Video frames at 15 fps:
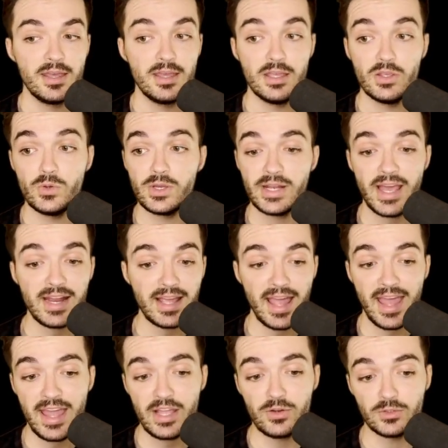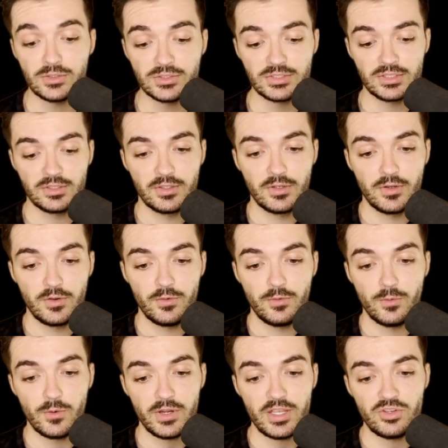You can add angles
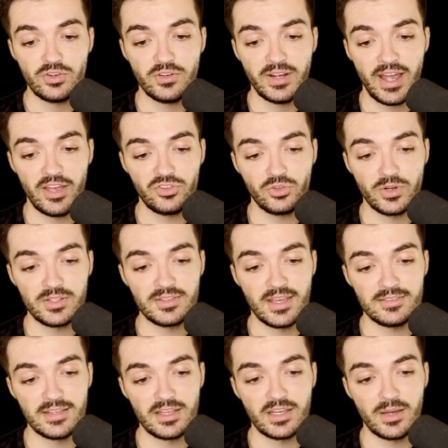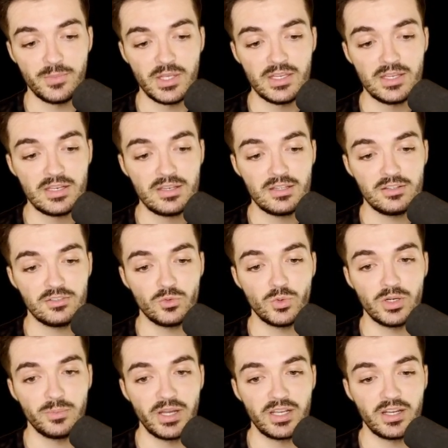for each of your asteroids as they come in. So
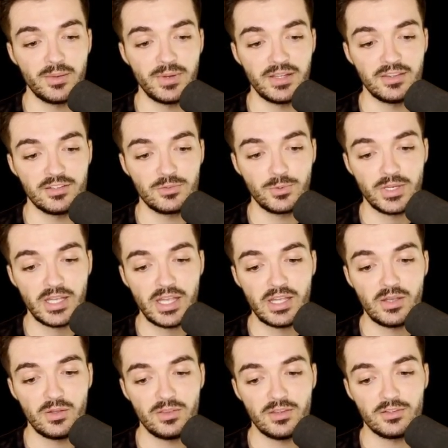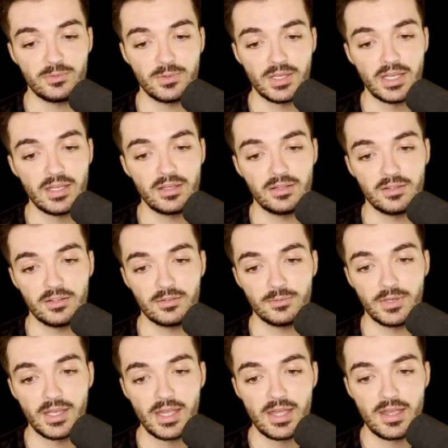one might come in this way, this way, this
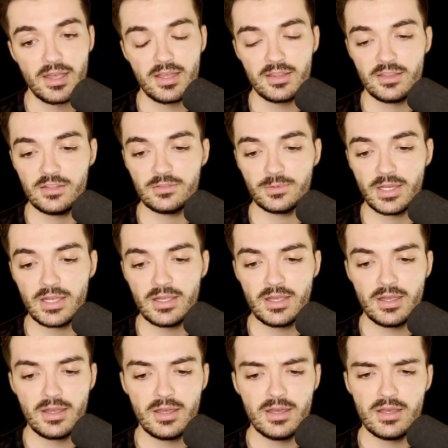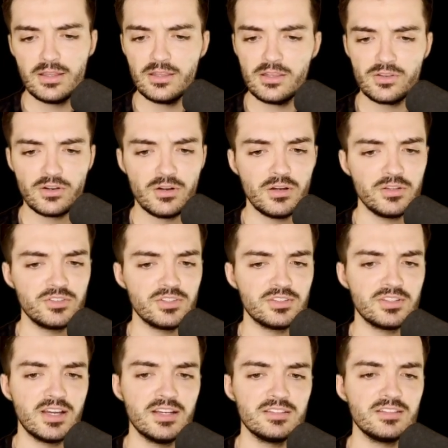way, this way. These are all just
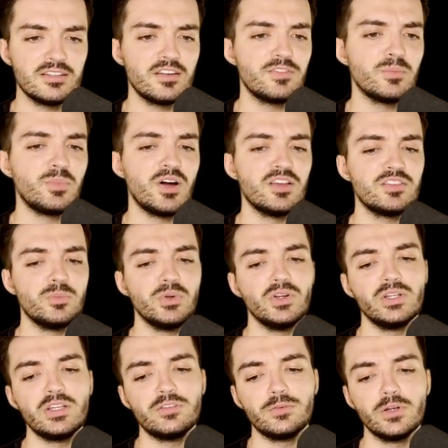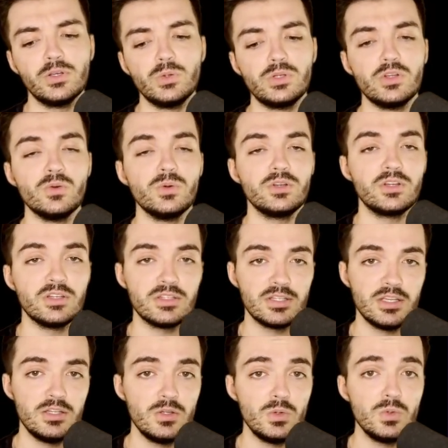tons of different possibilities for you to
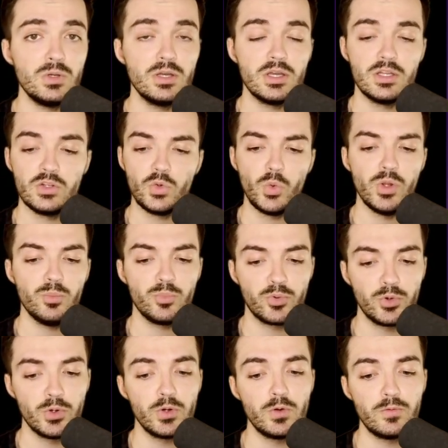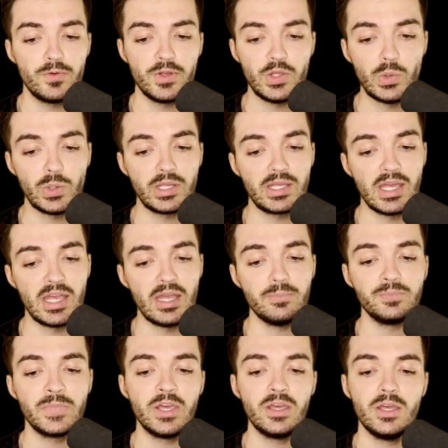continue to improve your game.
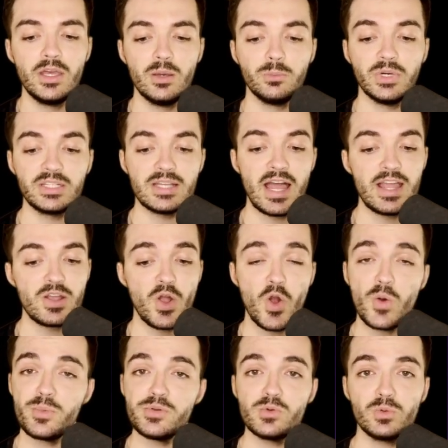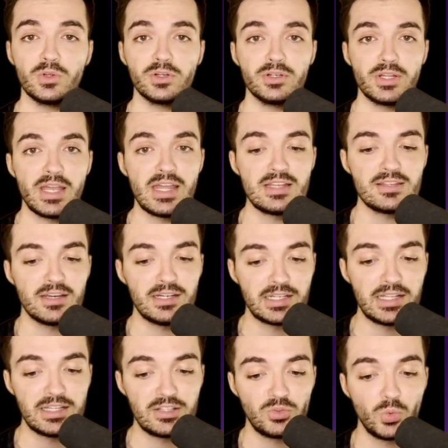But I hope you learned a ton in
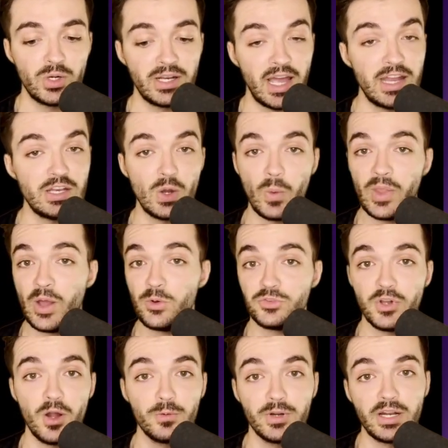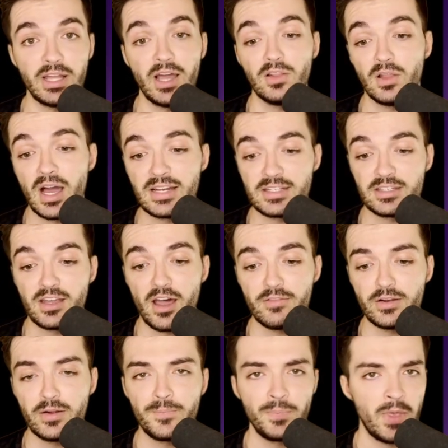this one. I know that was already a lot to
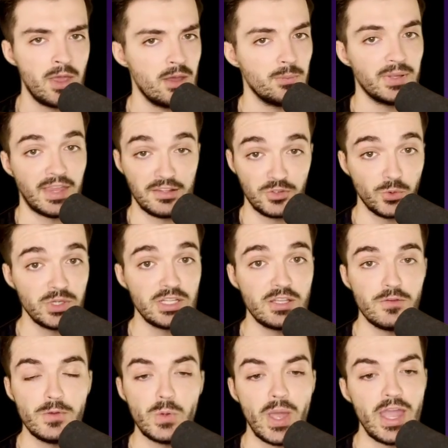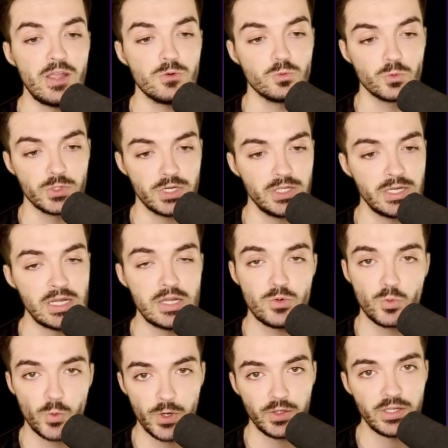cover, but that's going to give you a really,
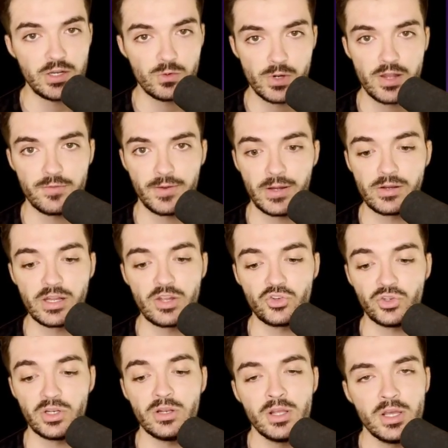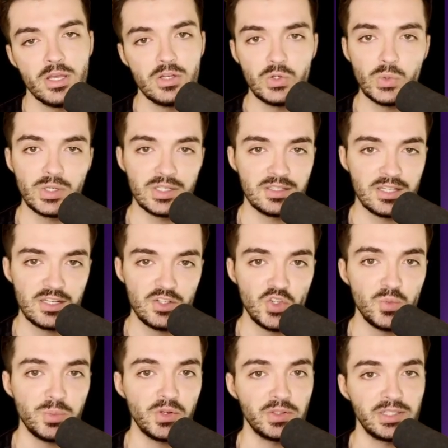really great foundation to continue
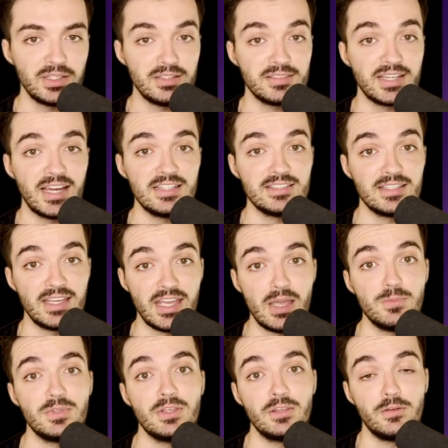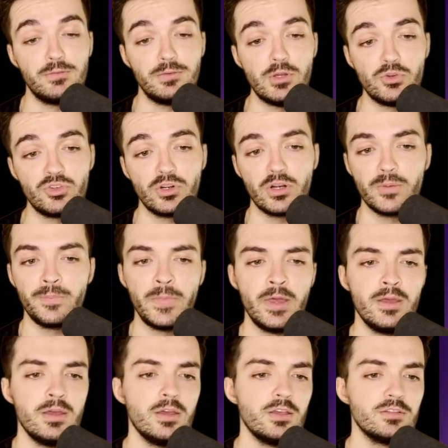building these kinds of games in the future.
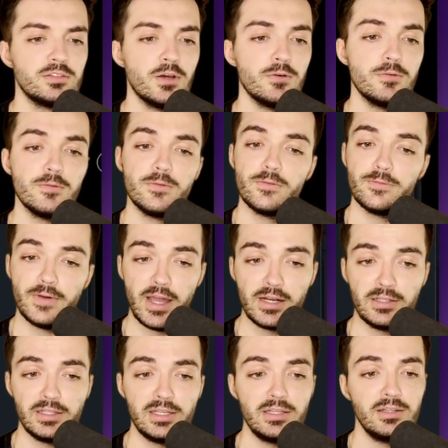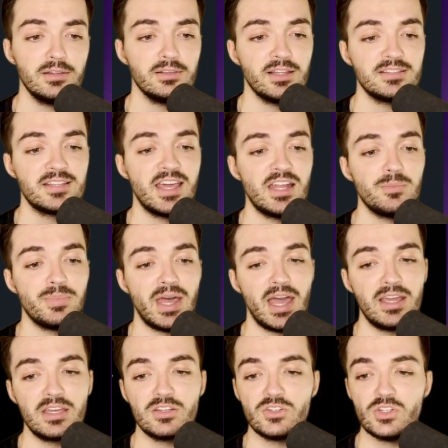So finally, let's head
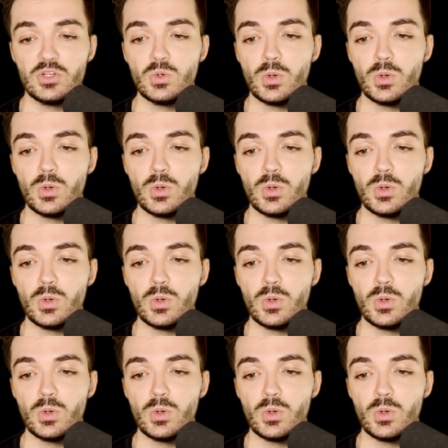back to